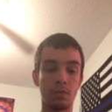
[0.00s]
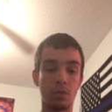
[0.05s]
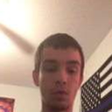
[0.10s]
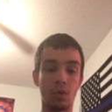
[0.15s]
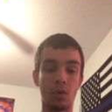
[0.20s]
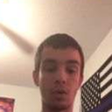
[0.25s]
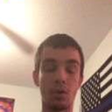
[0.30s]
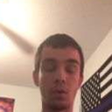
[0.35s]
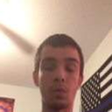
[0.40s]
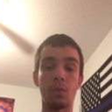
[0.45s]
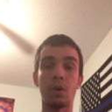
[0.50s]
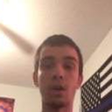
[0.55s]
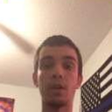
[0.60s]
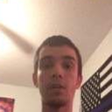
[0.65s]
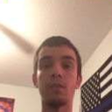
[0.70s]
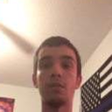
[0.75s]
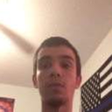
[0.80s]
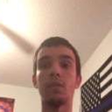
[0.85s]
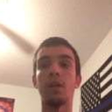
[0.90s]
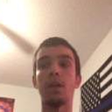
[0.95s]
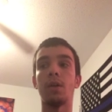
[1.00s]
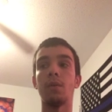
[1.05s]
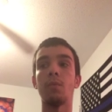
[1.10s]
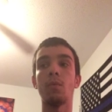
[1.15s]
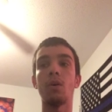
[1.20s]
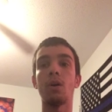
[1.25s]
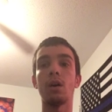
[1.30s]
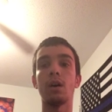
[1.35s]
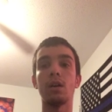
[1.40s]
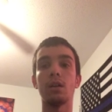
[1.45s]
for whatever they
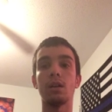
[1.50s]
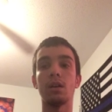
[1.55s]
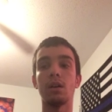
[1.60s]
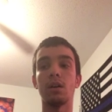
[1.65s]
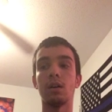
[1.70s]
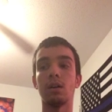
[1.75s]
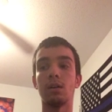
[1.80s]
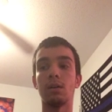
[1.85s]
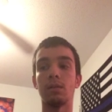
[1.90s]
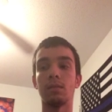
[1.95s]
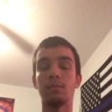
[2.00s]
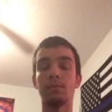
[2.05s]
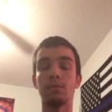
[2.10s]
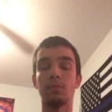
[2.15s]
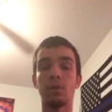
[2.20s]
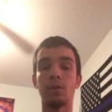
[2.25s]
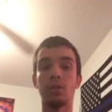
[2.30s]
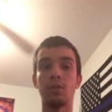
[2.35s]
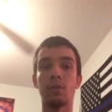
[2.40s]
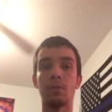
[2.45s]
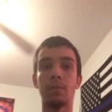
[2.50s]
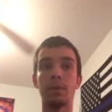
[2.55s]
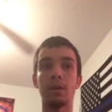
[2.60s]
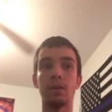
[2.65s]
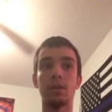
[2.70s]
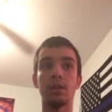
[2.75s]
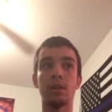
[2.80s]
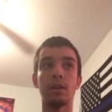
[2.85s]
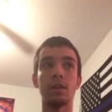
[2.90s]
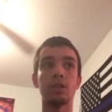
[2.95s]
want, um, whether it be
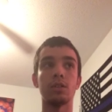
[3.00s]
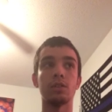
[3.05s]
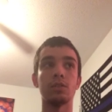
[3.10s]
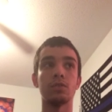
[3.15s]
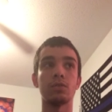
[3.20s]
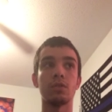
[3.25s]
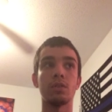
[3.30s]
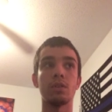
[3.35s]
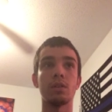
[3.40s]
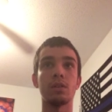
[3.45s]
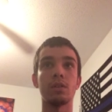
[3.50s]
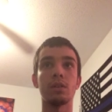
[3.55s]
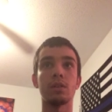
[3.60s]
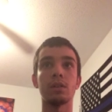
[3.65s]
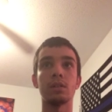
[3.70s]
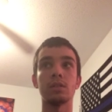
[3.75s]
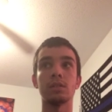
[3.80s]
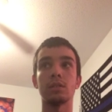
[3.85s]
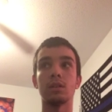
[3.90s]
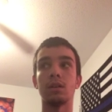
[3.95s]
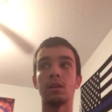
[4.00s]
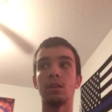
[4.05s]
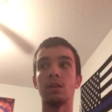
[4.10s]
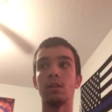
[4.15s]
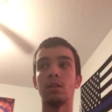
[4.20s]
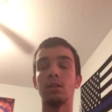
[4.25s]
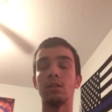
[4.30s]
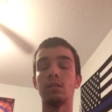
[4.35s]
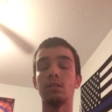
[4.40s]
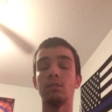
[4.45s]
to get drugs
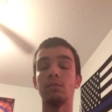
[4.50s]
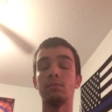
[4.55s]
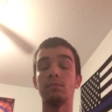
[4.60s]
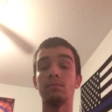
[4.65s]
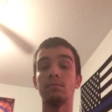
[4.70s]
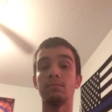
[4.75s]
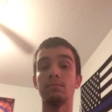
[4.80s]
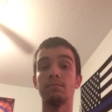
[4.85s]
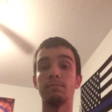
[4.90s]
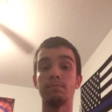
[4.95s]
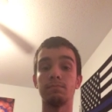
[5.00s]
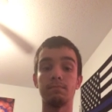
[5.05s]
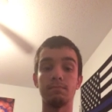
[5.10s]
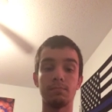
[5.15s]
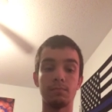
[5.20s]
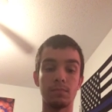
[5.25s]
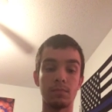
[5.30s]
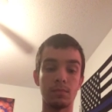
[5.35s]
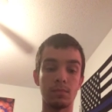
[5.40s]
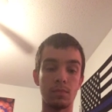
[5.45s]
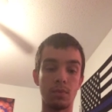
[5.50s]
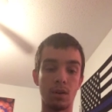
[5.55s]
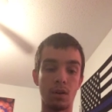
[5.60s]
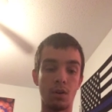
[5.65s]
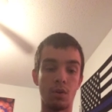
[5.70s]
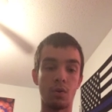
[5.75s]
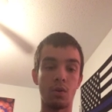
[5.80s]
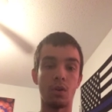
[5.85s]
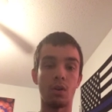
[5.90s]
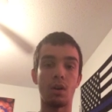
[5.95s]
um,
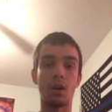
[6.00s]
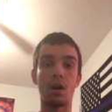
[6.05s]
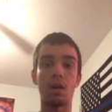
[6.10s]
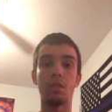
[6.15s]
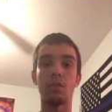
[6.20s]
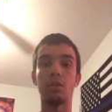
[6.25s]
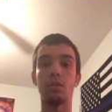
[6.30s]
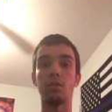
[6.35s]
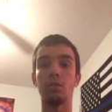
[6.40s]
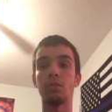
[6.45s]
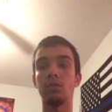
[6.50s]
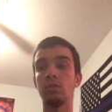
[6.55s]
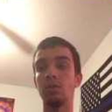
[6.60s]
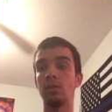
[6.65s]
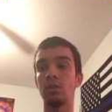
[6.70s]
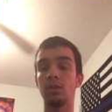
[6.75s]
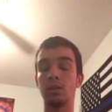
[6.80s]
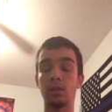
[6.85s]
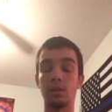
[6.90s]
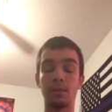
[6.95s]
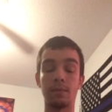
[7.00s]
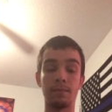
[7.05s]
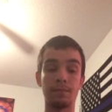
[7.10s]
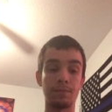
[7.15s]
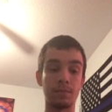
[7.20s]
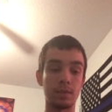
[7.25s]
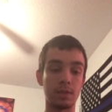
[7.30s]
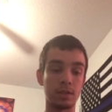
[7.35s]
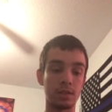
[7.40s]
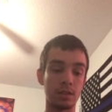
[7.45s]
or other
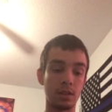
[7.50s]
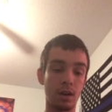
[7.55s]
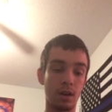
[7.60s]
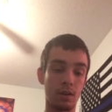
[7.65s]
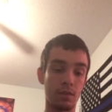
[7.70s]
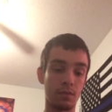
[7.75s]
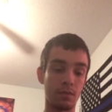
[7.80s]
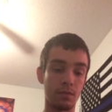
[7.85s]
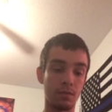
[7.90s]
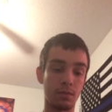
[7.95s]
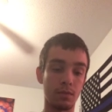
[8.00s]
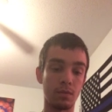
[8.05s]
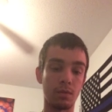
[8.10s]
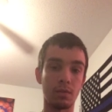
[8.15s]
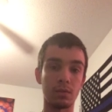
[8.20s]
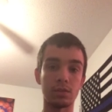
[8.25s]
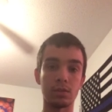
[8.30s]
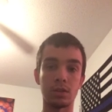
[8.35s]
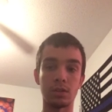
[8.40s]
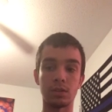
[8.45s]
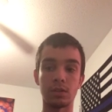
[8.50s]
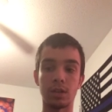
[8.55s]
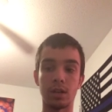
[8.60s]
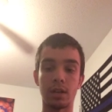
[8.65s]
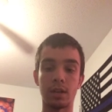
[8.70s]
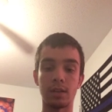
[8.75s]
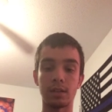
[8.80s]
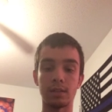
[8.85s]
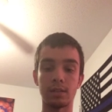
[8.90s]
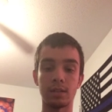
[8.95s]
stuff, such
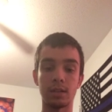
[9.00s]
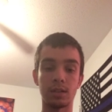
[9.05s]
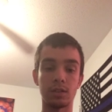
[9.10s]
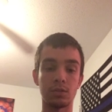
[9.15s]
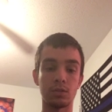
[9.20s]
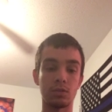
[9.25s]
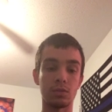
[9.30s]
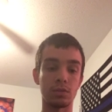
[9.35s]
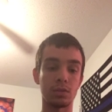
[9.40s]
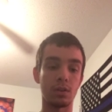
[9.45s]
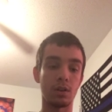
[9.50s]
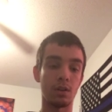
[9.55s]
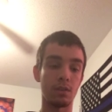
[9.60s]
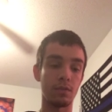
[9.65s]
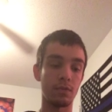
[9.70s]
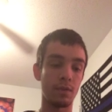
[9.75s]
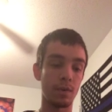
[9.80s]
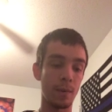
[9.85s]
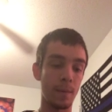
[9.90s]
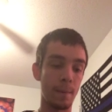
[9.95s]
as sexual stuff.